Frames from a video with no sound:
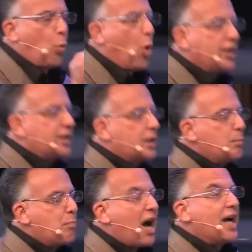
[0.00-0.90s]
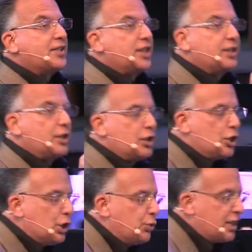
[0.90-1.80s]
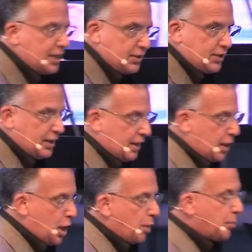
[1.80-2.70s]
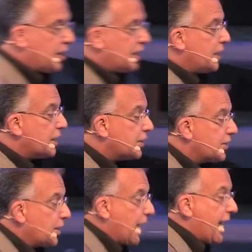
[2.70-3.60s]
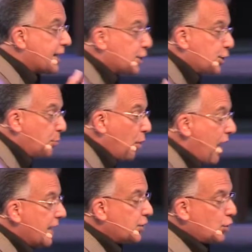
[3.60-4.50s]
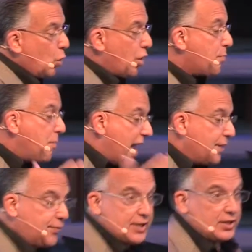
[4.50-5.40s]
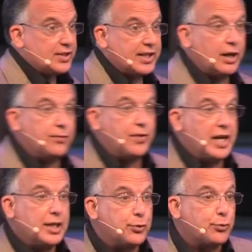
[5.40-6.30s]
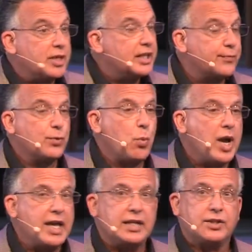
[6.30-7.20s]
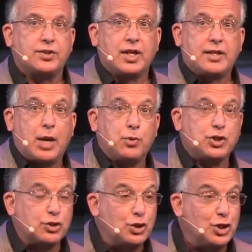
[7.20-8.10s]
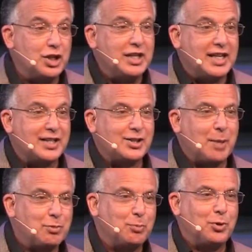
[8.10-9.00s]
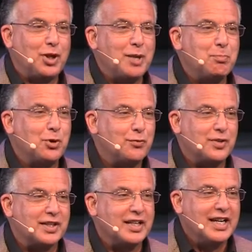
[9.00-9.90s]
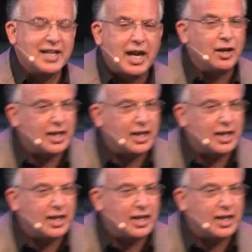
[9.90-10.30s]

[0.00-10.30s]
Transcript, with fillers: one composite unit but it is expressed or manifests itself in three different ways that which is good, acceptable, and perfect. Kind of